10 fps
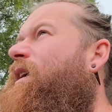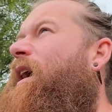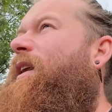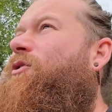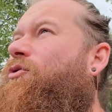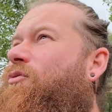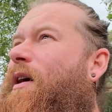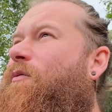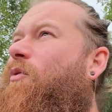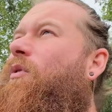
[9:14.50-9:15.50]
and
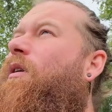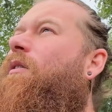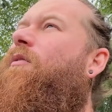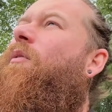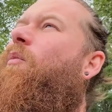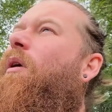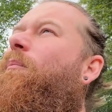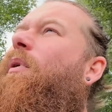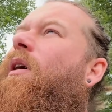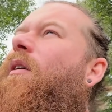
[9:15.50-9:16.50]
travel from one
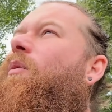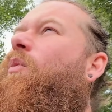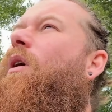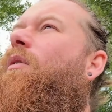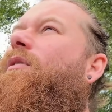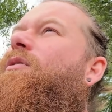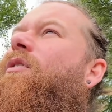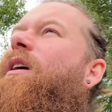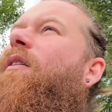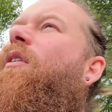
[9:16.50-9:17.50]
part of the world to
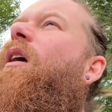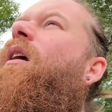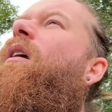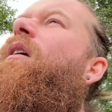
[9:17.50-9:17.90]
the other,